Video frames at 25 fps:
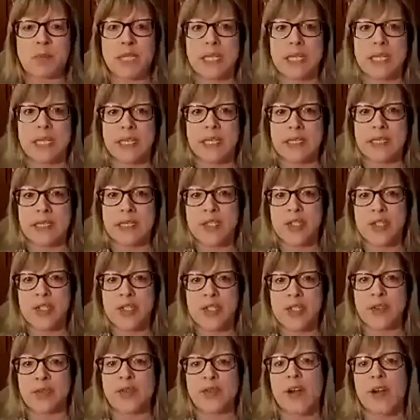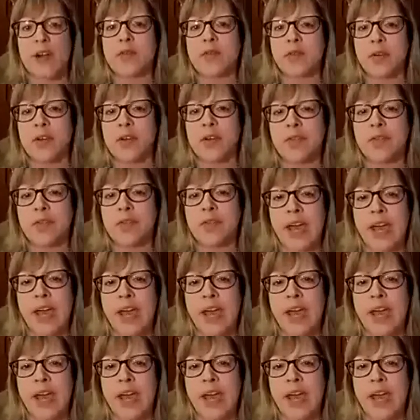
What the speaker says: into fun, food, and facts.